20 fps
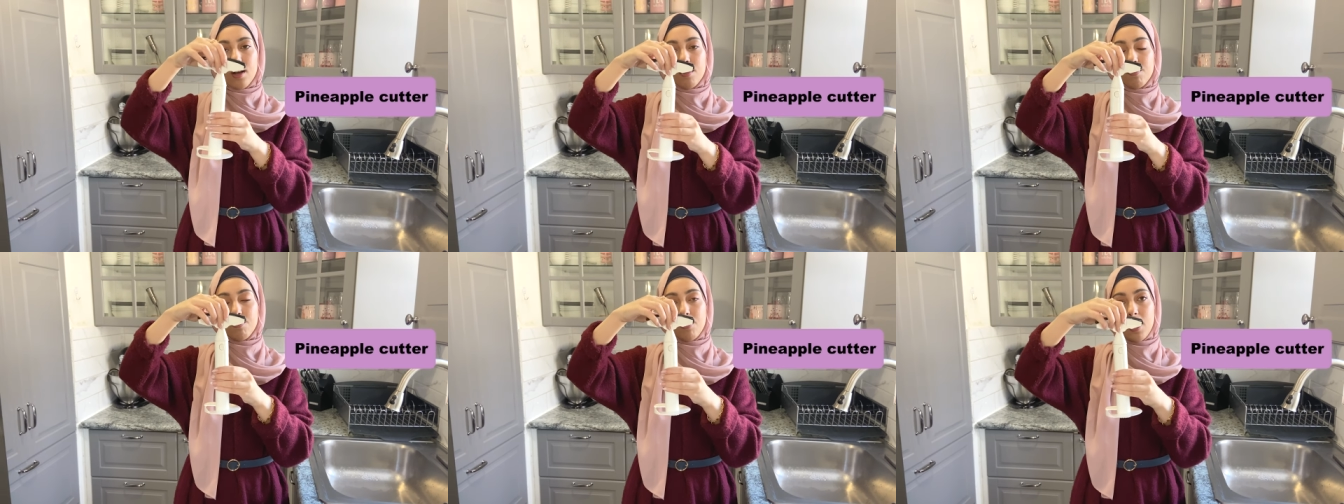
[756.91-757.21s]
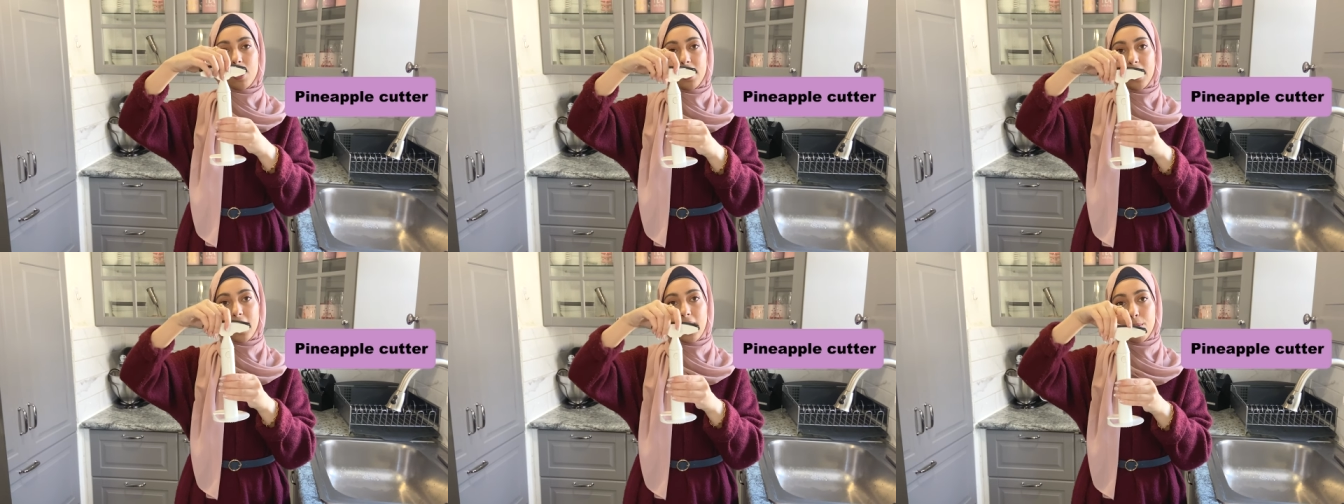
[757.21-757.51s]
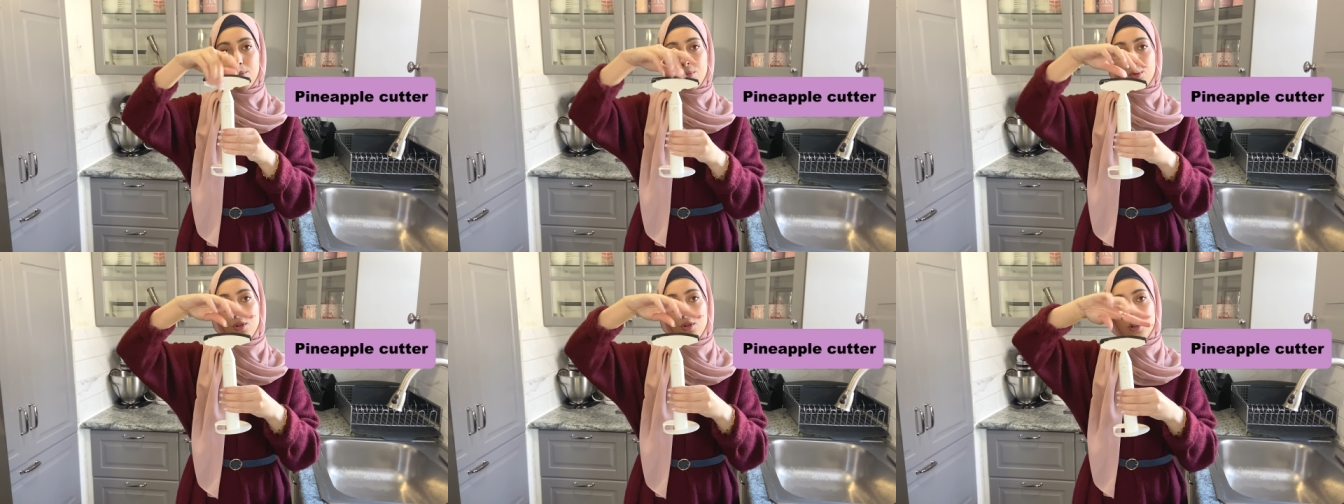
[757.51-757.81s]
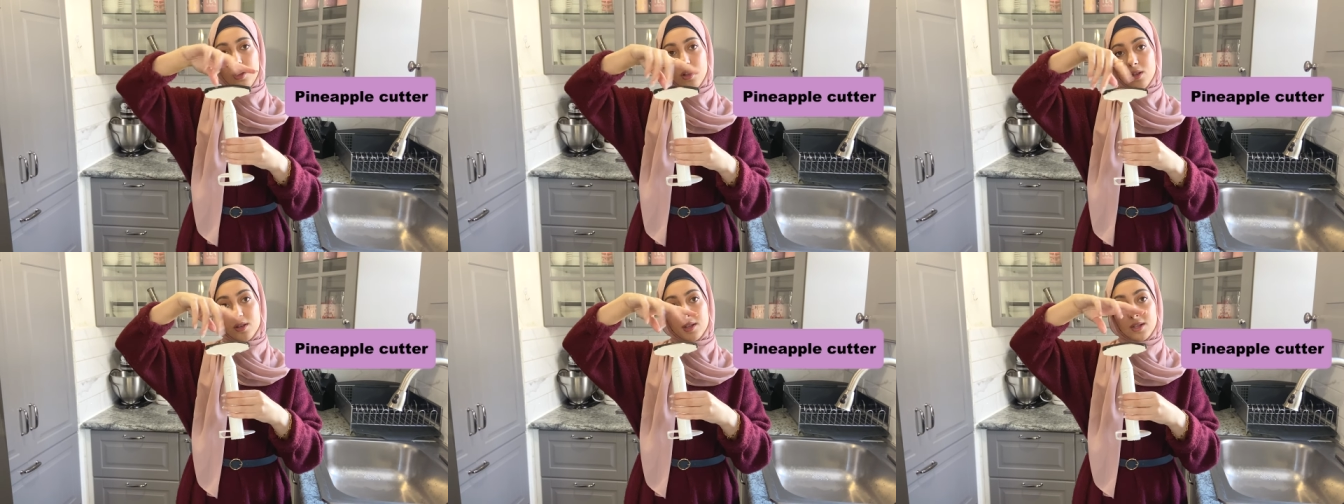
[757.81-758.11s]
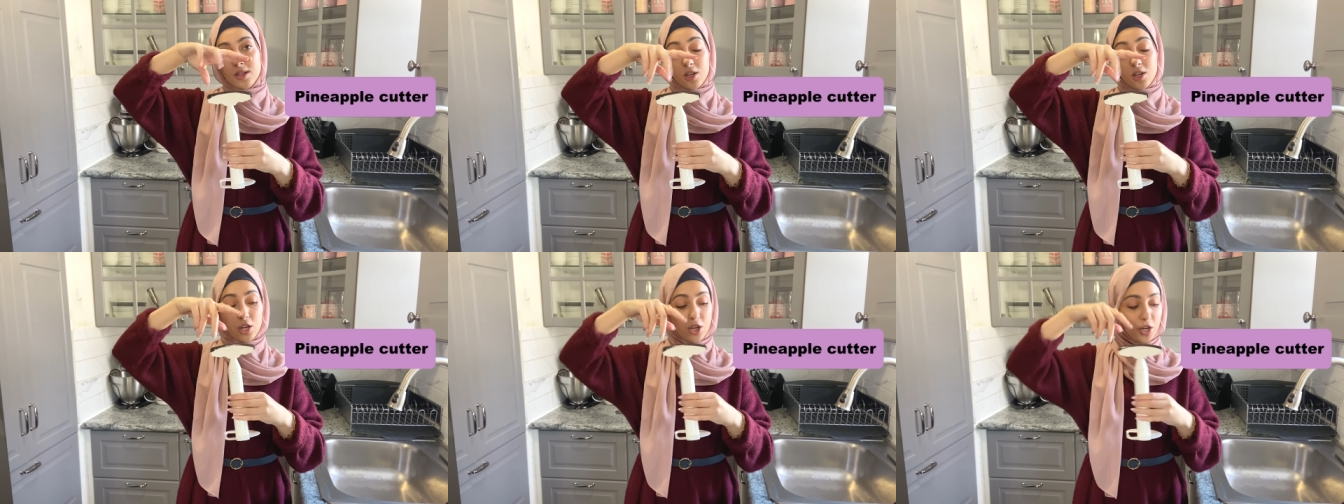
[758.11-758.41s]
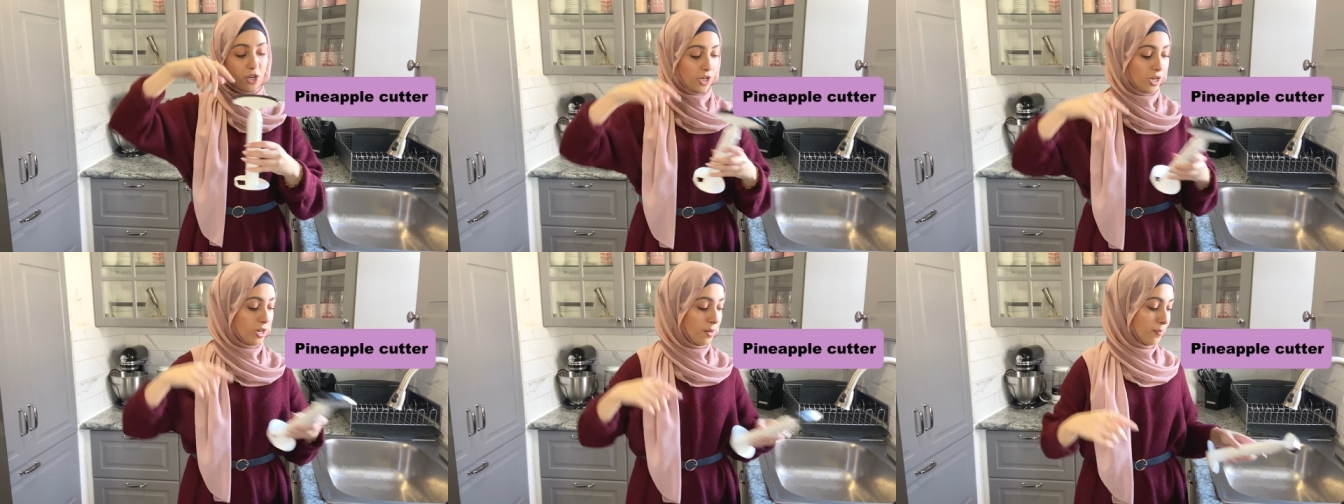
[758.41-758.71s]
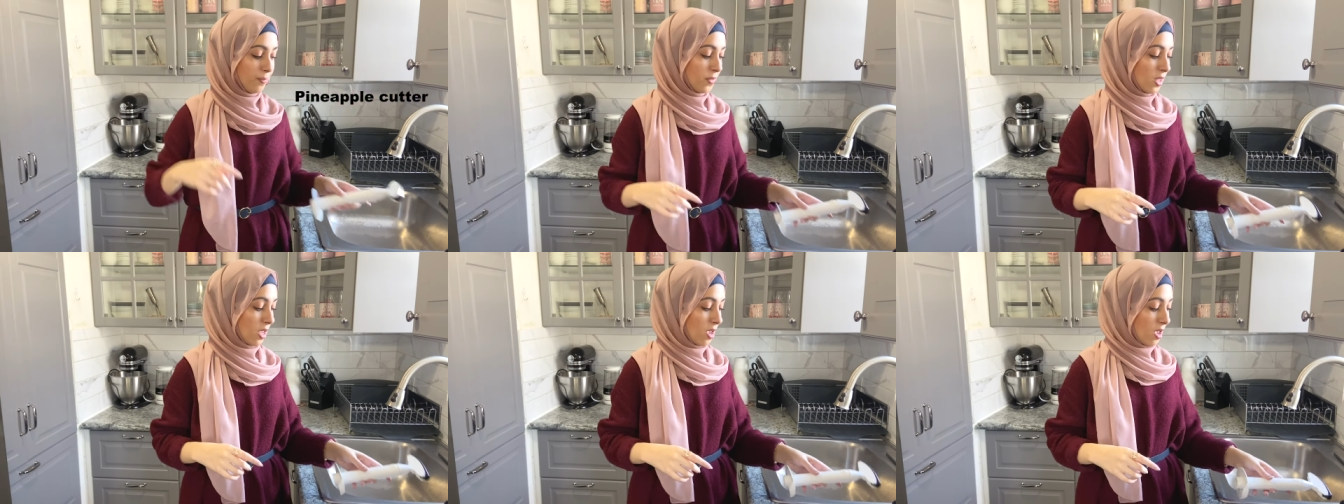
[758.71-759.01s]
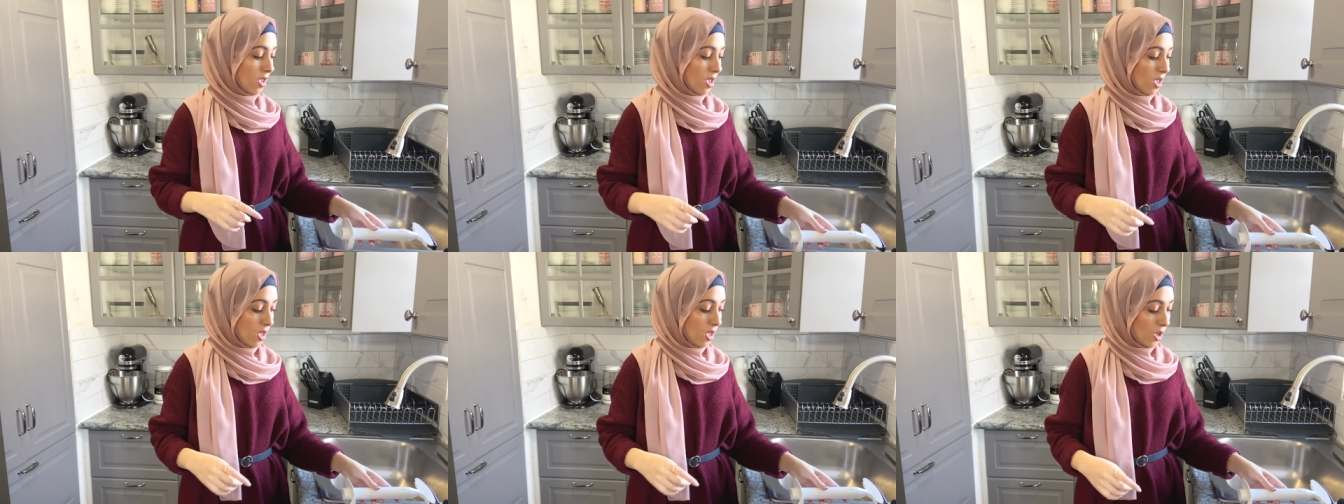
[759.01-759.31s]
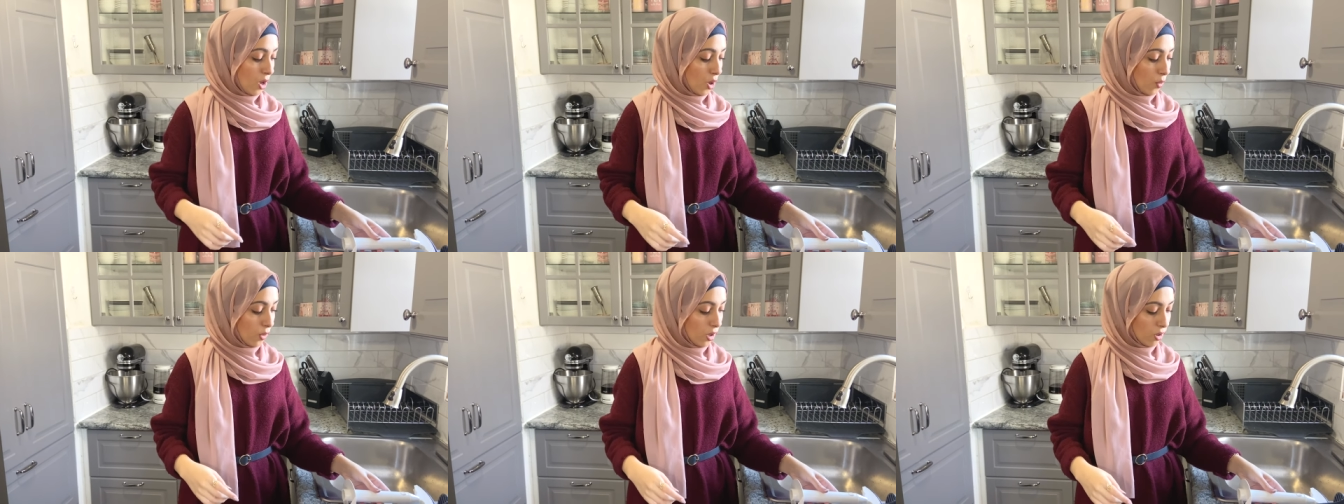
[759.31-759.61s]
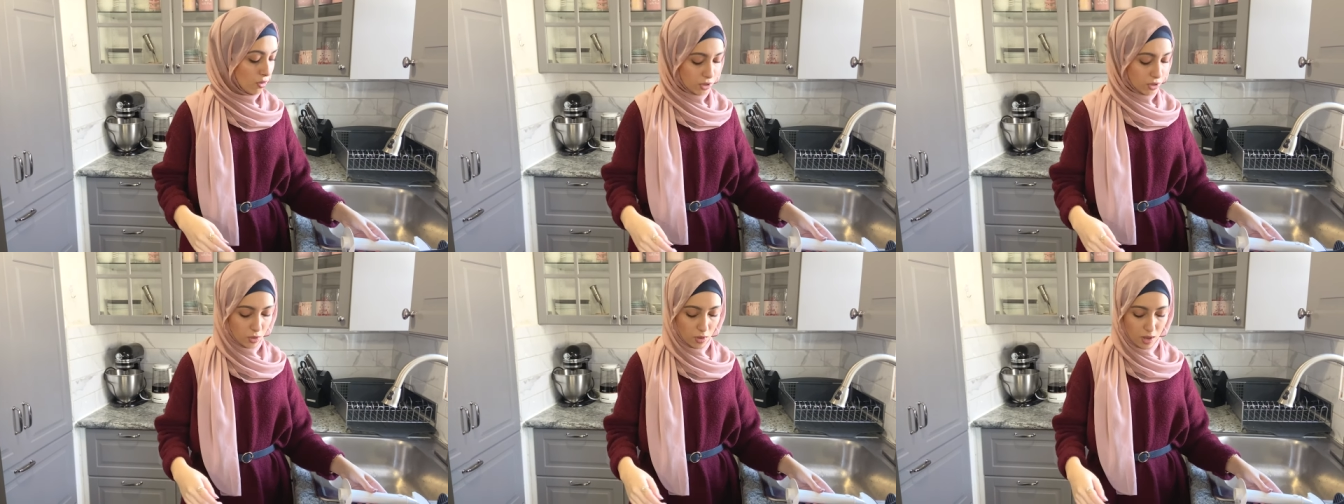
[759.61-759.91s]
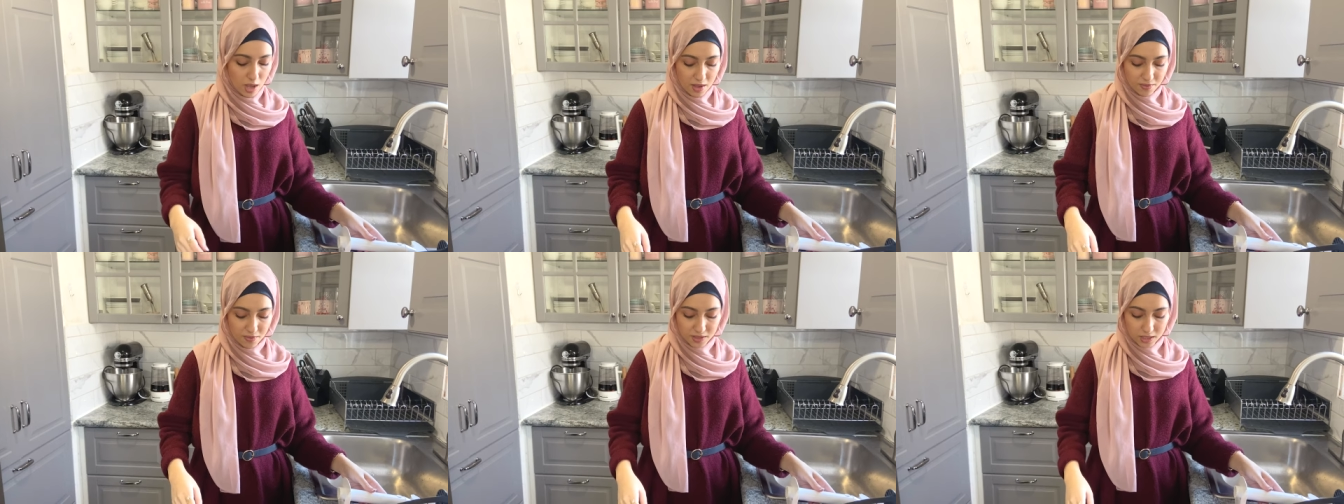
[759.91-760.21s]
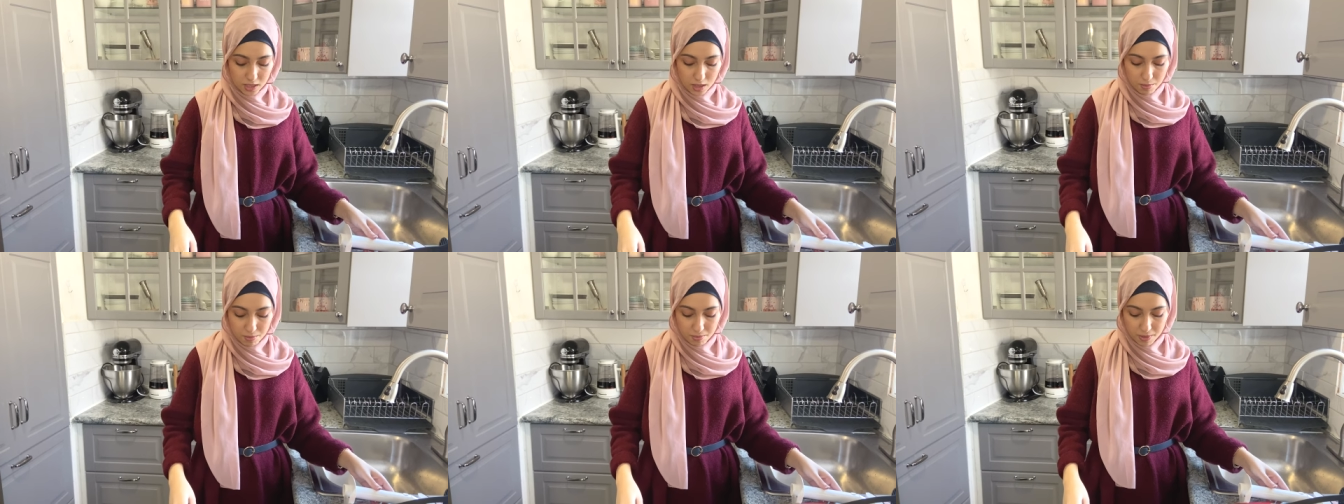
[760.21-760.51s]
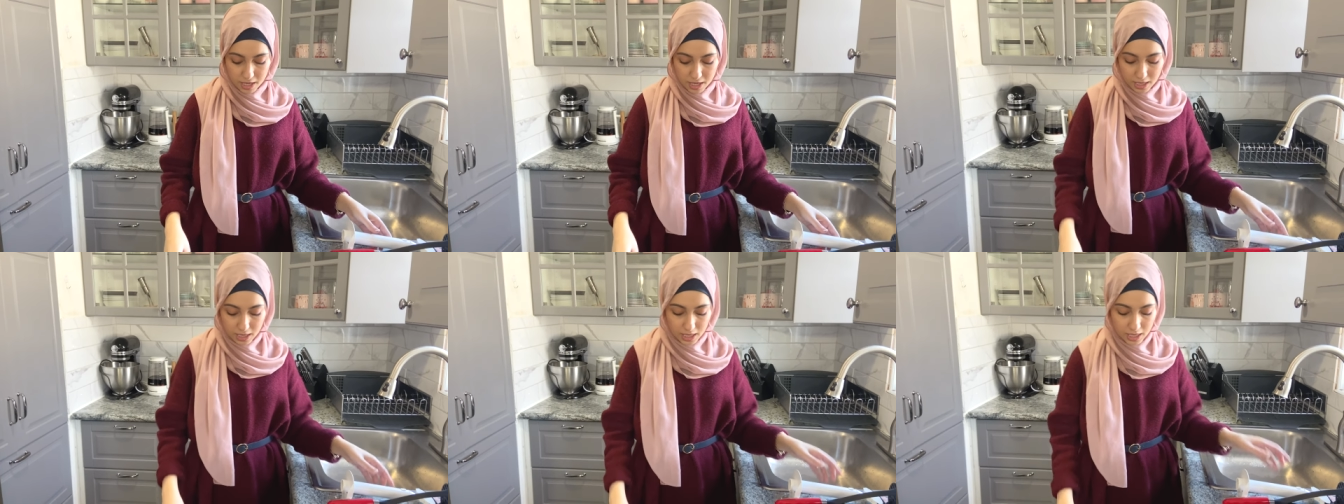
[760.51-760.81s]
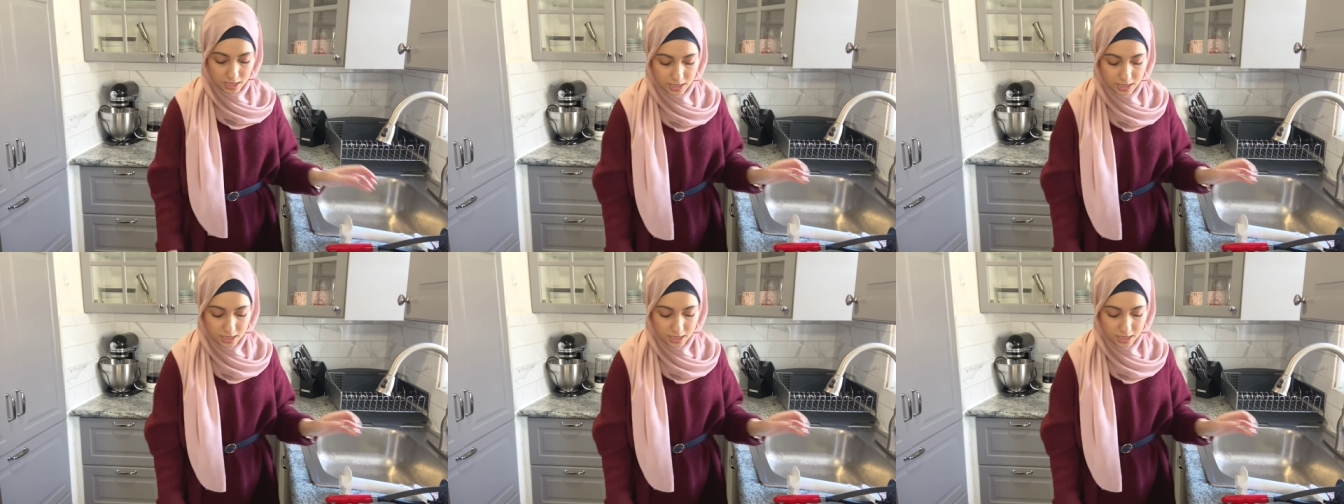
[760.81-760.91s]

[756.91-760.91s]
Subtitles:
Pineapple cutter. We also have some baking